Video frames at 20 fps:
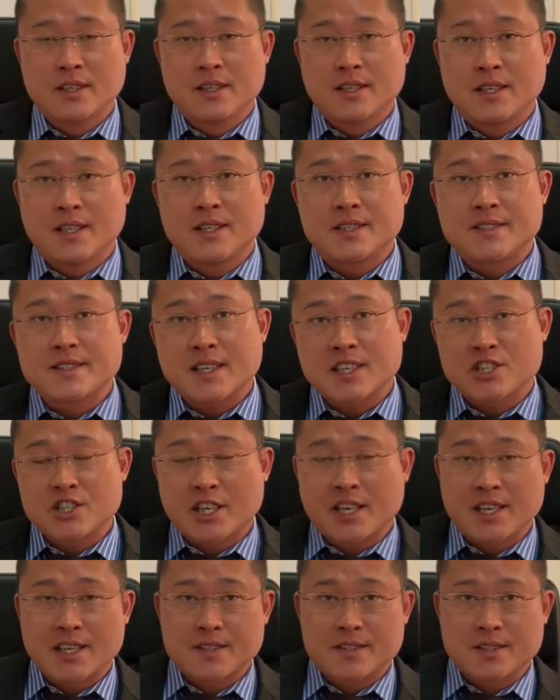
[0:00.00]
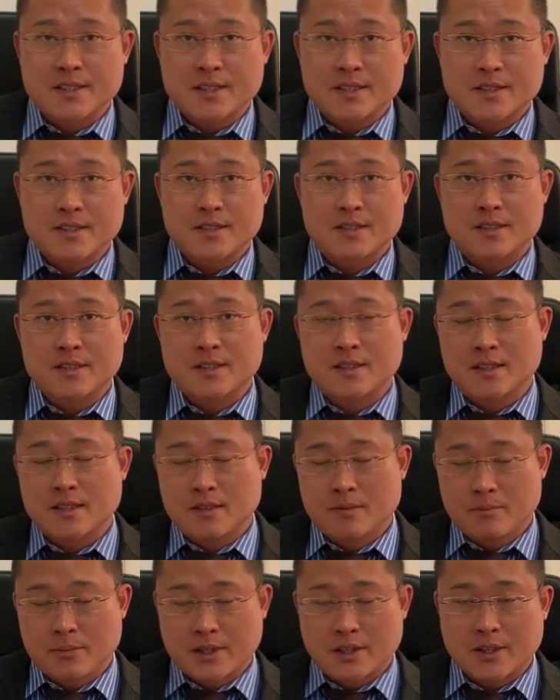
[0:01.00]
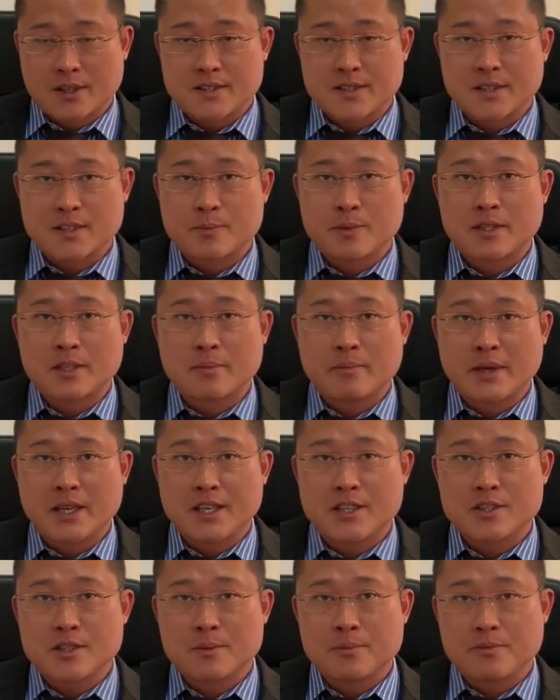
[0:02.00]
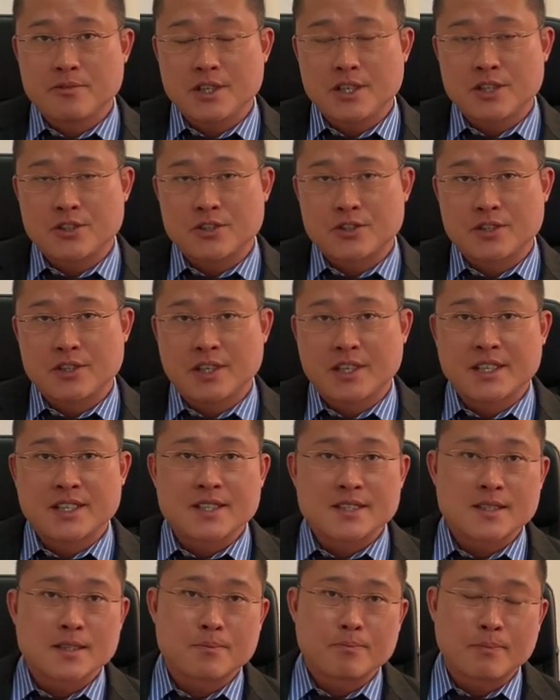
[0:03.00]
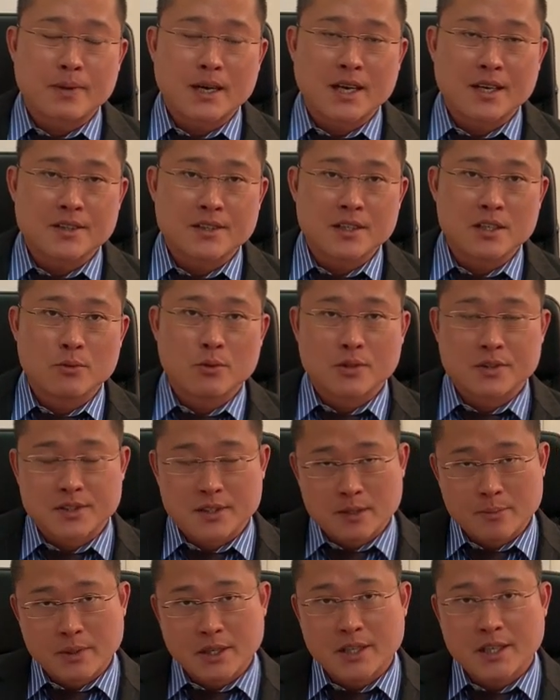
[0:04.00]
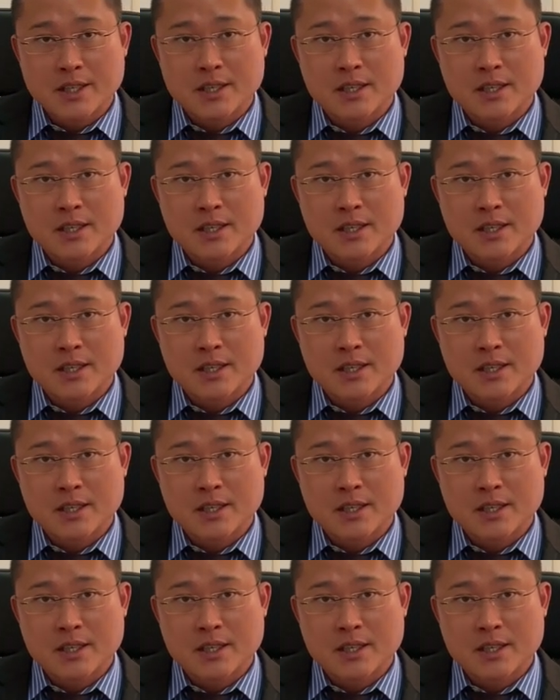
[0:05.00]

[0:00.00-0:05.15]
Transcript: In such cases, because there's been a major breach, the innocent party will terminate the